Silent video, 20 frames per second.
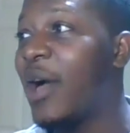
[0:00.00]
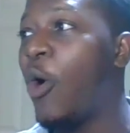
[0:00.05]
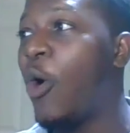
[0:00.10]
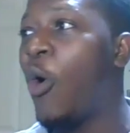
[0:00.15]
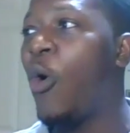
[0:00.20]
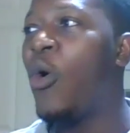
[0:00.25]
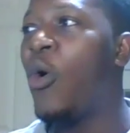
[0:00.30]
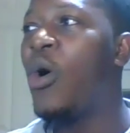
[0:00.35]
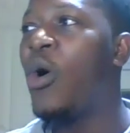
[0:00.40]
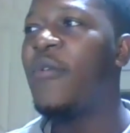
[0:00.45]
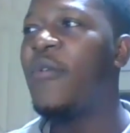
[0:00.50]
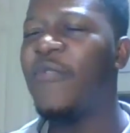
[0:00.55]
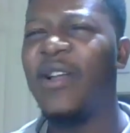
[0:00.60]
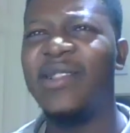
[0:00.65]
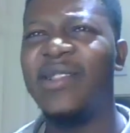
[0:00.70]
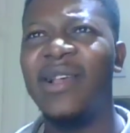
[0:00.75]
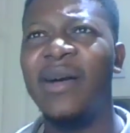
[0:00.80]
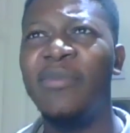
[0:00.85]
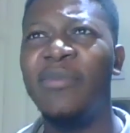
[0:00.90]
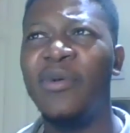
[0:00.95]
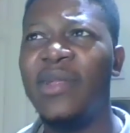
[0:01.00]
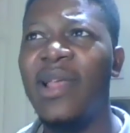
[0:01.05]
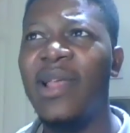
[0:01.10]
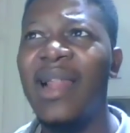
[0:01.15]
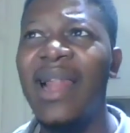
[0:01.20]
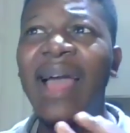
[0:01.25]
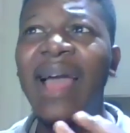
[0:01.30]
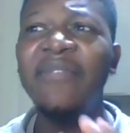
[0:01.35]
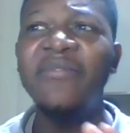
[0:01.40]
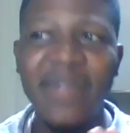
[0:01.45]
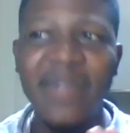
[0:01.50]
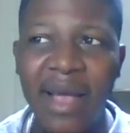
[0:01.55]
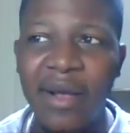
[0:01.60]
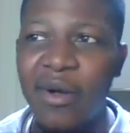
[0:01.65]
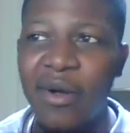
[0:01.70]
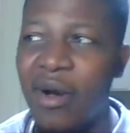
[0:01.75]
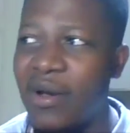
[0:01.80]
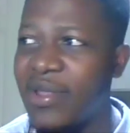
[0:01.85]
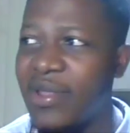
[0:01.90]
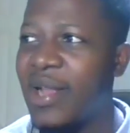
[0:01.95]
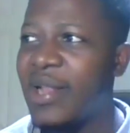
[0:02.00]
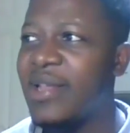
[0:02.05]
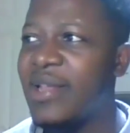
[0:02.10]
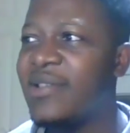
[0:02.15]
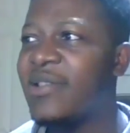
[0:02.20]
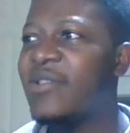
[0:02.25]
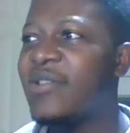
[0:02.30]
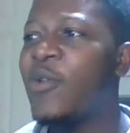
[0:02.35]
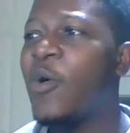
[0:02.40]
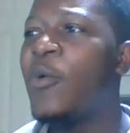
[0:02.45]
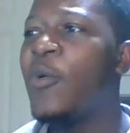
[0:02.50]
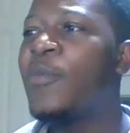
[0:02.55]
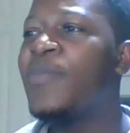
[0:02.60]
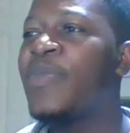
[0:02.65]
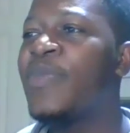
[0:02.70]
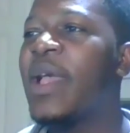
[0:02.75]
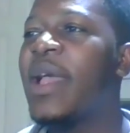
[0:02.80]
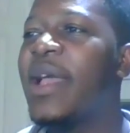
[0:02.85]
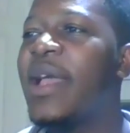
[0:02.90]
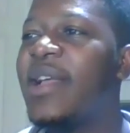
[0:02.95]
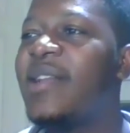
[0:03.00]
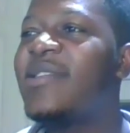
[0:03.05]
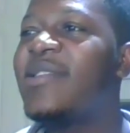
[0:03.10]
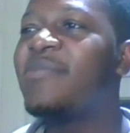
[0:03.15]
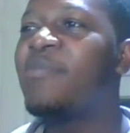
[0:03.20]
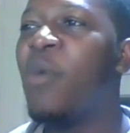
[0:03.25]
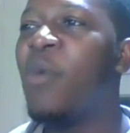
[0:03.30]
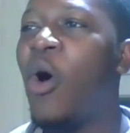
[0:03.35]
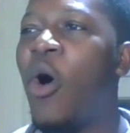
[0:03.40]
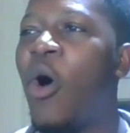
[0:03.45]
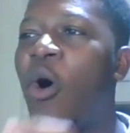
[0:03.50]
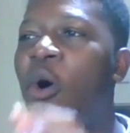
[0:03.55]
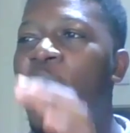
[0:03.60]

Or for example, the life cycle analysis. So it's more